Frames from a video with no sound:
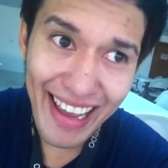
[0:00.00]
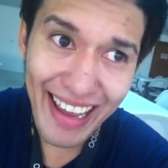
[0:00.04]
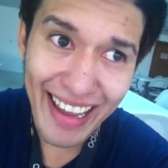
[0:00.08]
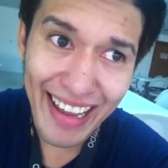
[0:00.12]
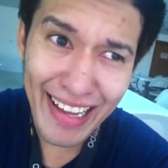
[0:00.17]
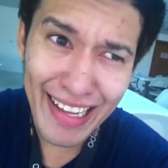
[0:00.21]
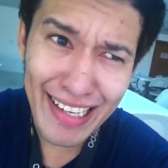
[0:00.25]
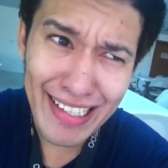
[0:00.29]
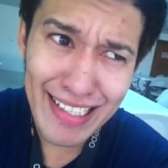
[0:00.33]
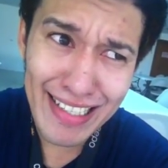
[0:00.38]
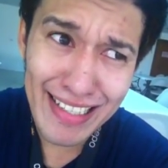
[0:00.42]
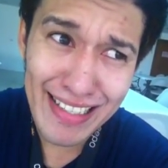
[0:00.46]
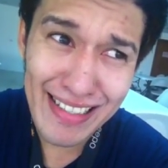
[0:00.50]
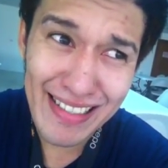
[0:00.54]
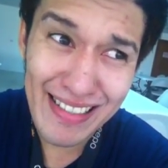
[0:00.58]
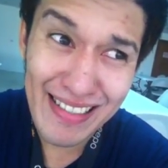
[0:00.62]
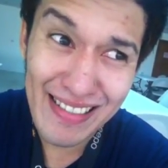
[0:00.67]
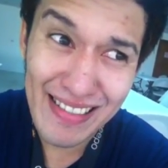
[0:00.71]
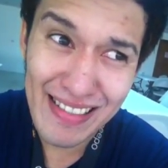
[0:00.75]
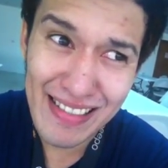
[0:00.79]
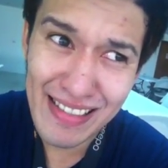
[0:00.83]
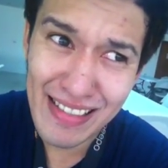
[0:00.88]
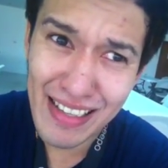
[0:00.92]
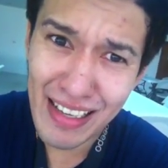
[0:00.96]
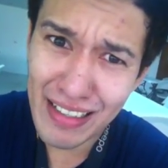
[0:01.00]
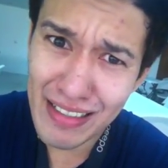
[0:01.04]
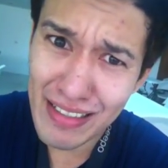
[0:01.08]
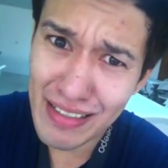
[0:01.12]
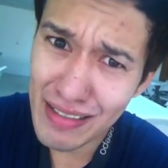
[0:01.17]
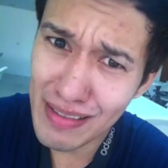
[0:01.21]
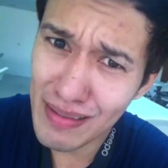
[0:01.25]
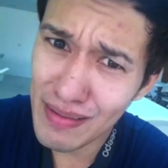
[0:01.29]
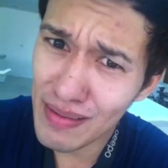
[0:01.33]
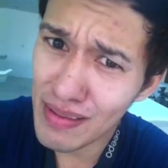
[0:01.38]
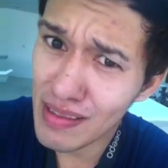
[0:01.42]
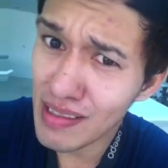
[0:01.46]
and they
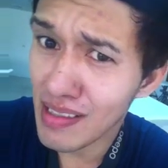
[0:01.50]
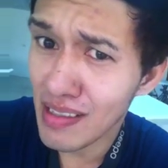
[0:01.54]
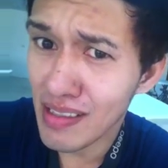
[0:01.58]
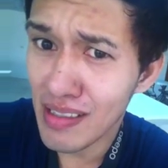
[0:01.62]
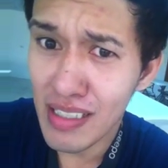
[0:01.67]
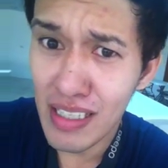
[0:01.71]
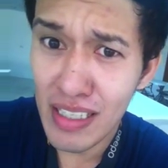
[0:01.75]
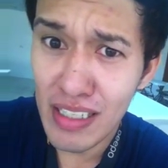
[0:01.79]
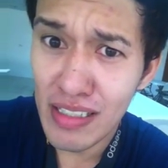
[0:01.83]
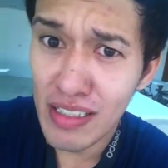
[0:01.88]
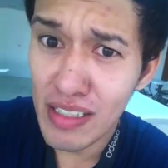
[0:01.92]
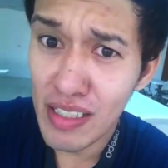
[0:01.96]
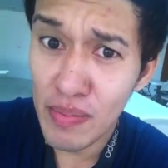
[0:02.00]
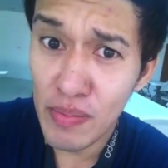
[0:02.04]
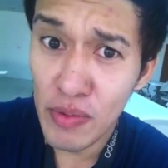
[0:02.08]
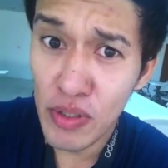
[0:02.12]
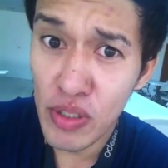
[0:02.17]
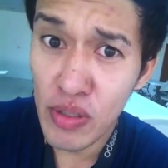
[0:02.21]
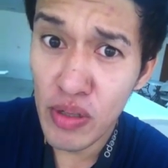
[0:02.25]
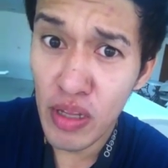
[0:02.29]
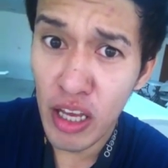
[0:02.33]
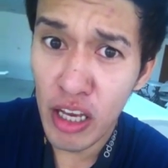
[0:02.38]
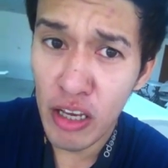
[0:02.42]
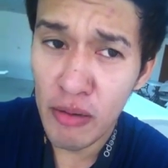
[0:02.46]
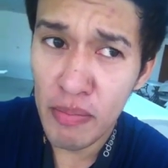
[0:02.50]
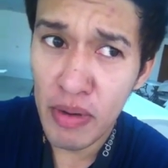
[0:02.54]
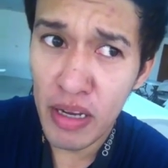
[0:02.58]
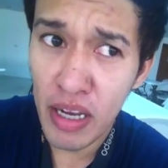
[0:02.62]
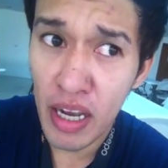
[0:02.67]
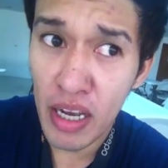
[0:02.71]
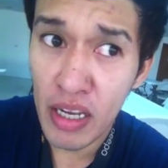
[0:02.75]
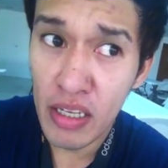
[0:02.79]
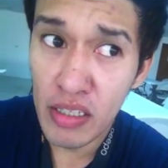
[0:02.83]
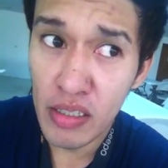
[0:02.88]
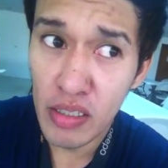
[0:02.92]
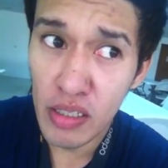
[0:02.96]
didn't seem to like my
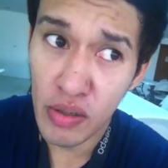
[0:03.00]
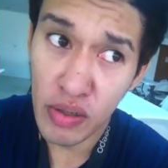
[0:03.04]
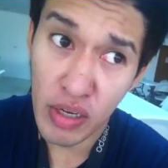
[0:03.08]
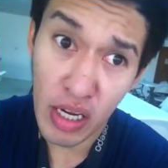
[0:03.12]
answer,